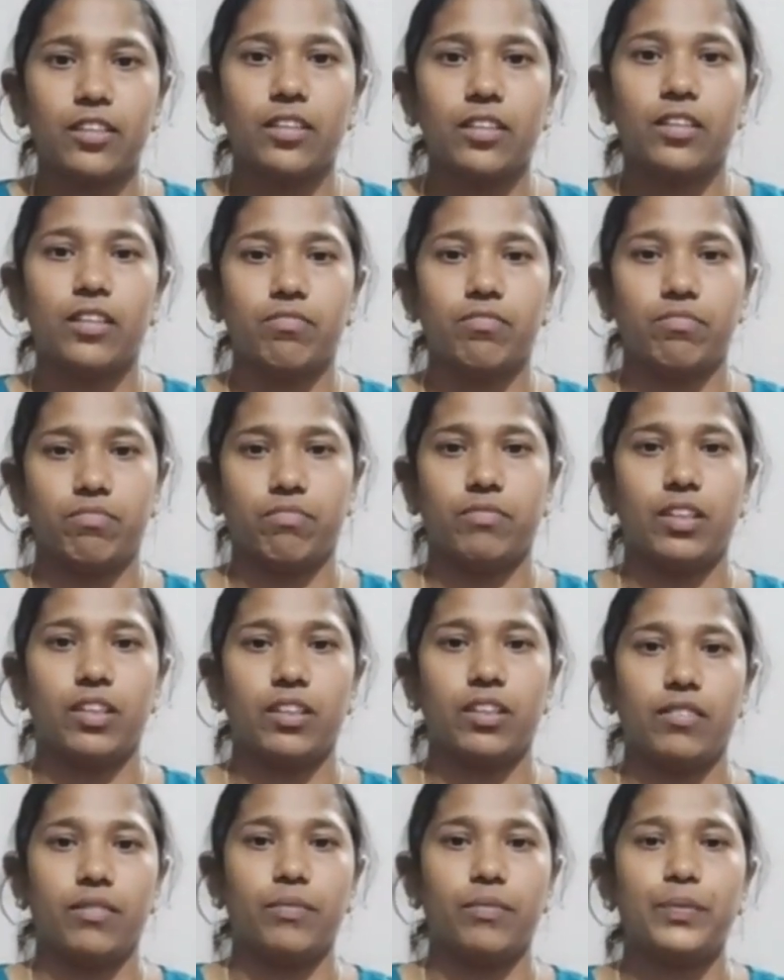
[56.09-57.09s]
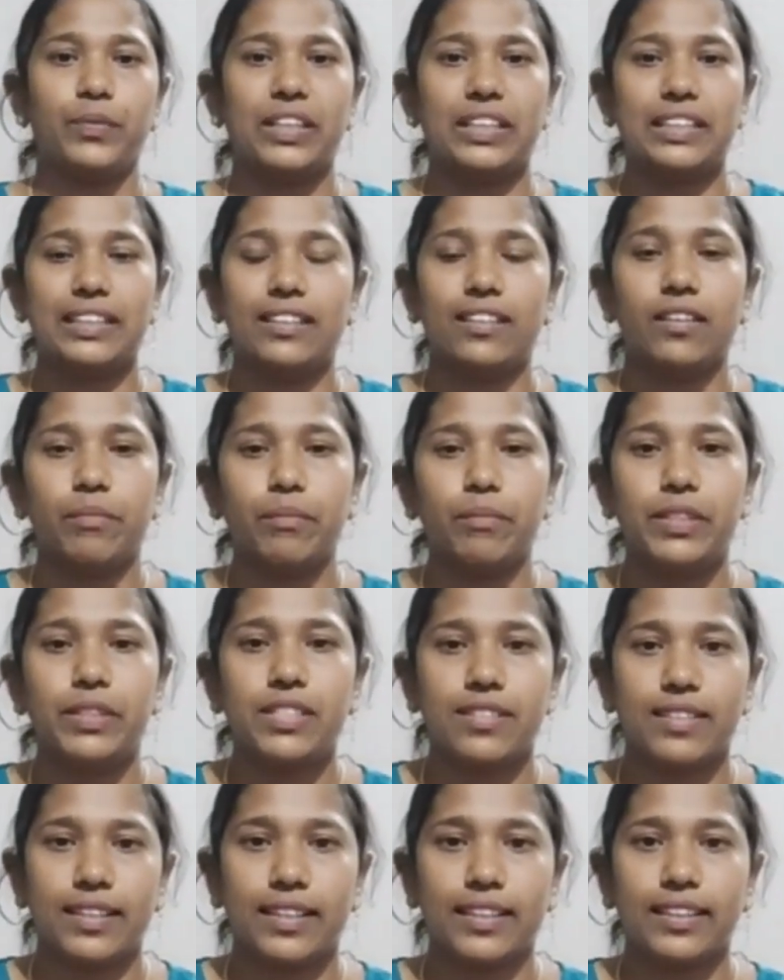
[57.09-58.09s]
that
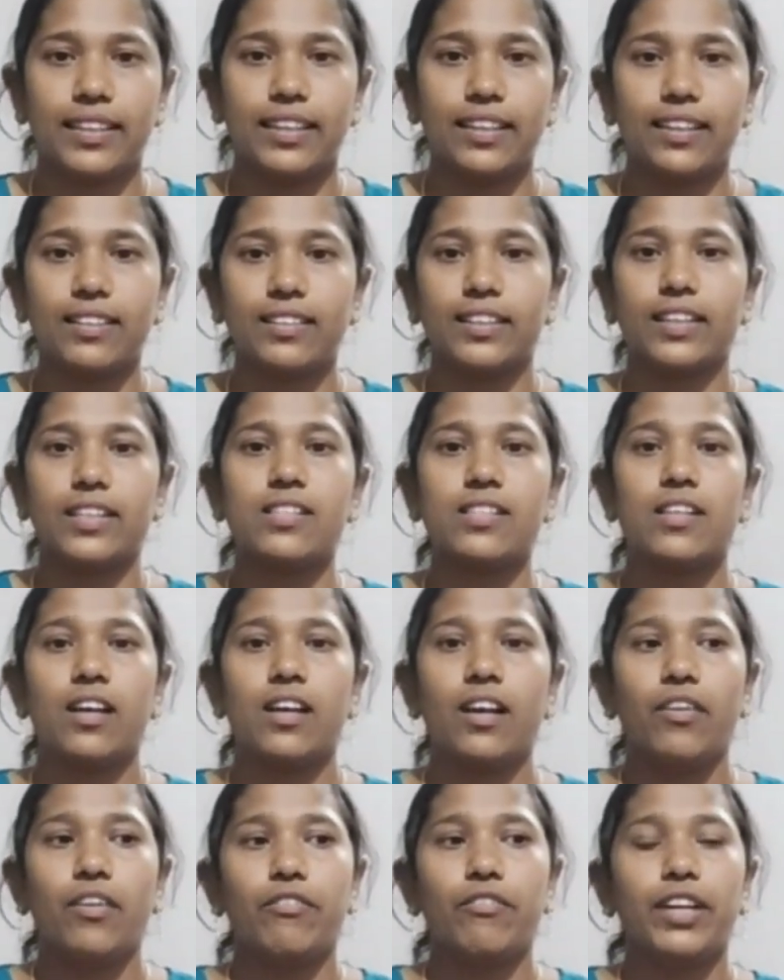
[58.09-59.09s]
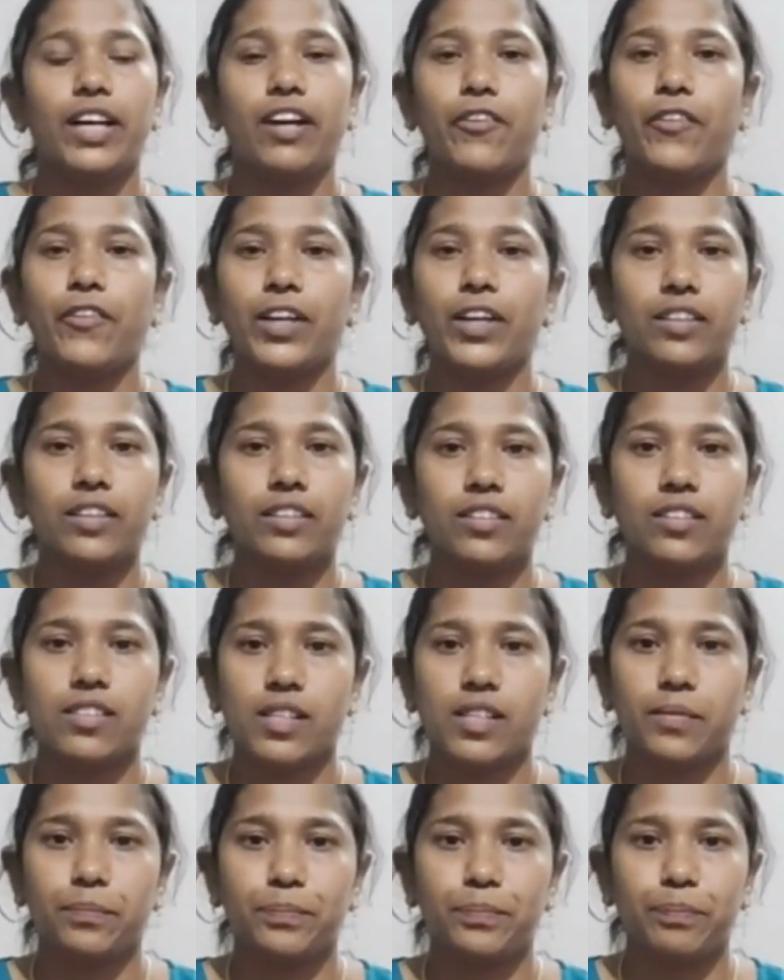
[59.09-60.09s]
means technical things, we have done
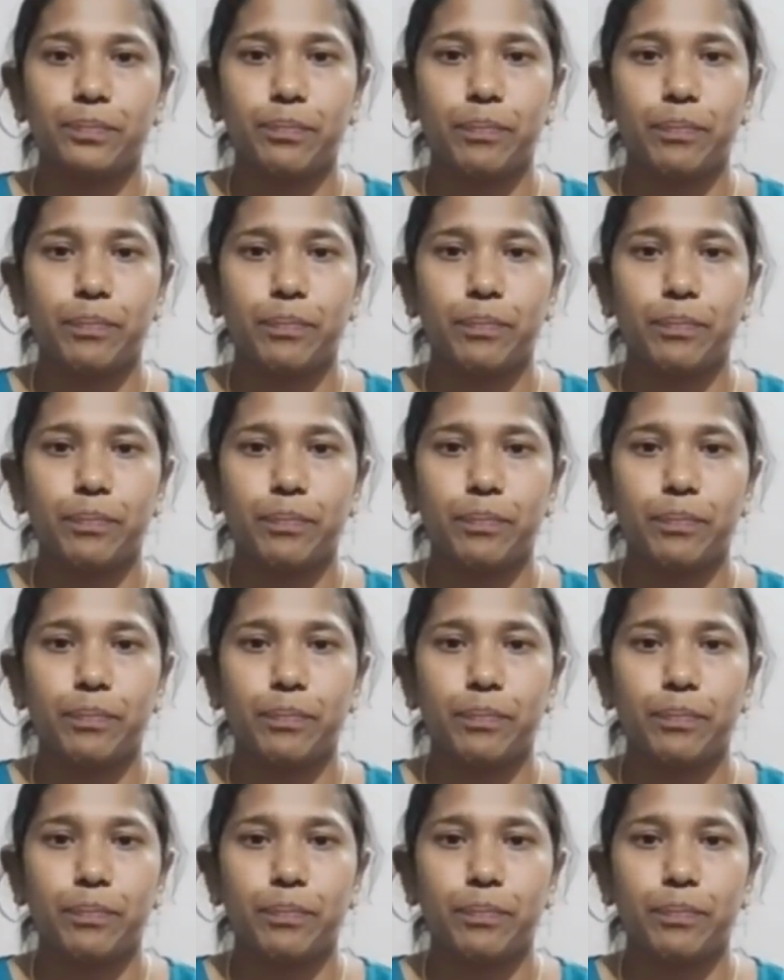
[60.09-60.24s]
some